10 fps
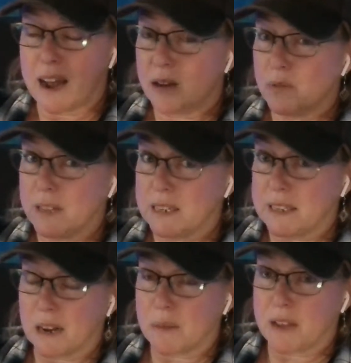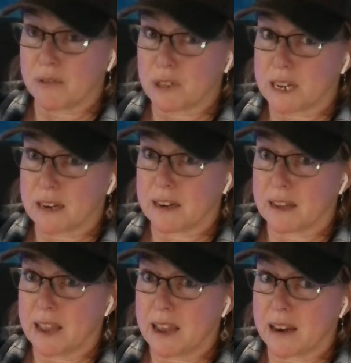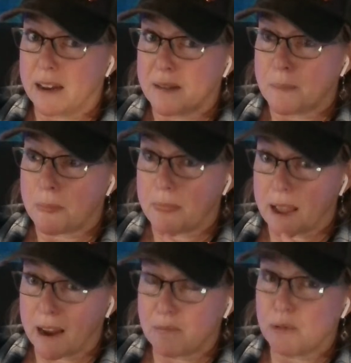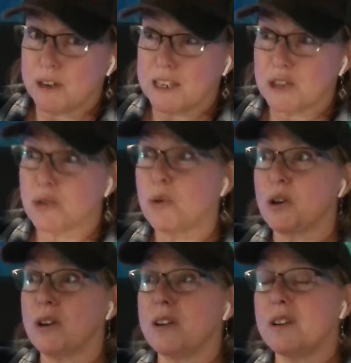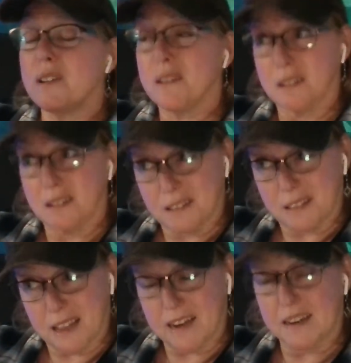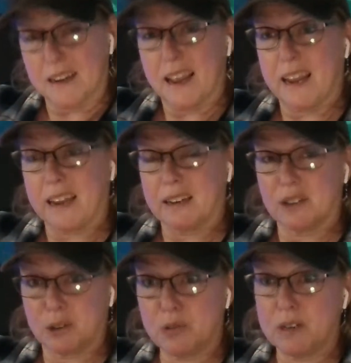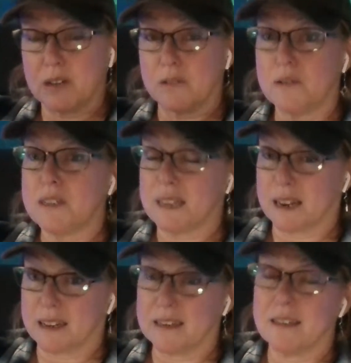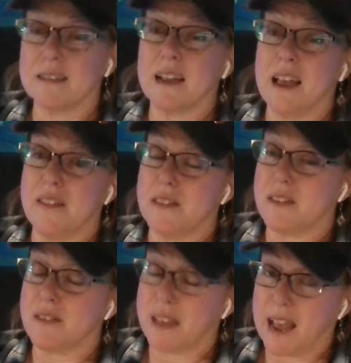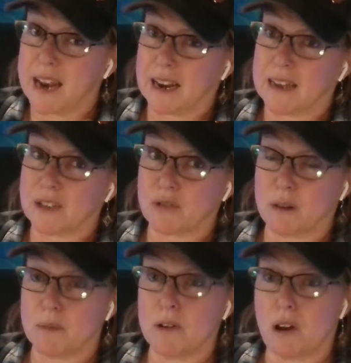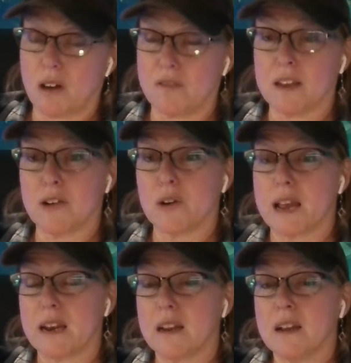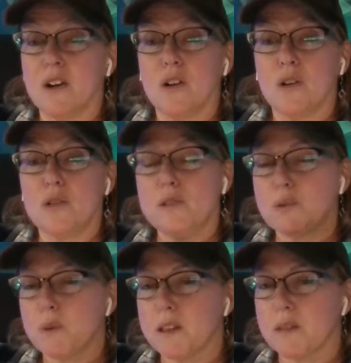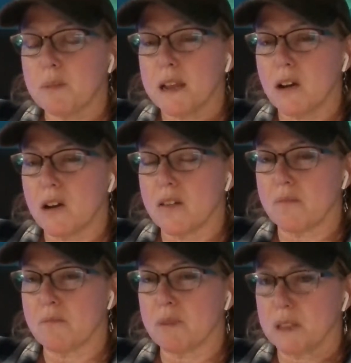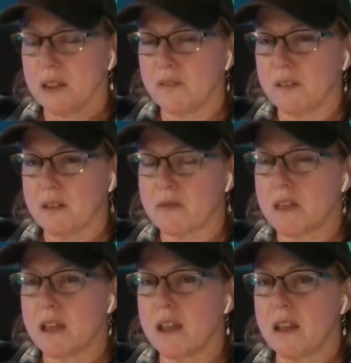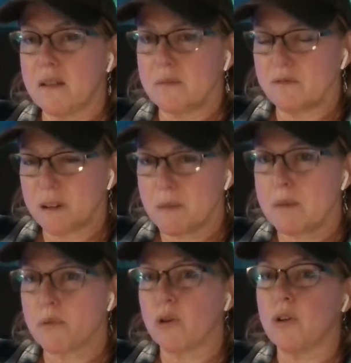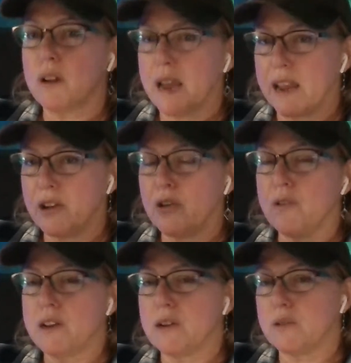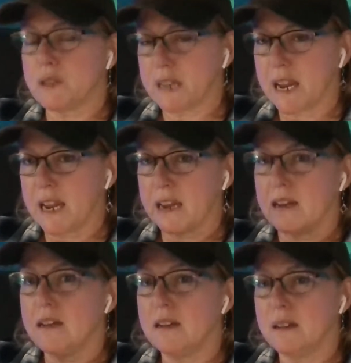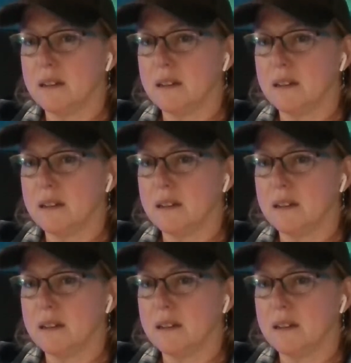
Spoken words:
I don't think Sammy ever said it again. I'm pretty sure that Kate Cunio said it and that got scrubbed off the internet. Who's with me on believing that they remember Kate Cunio saying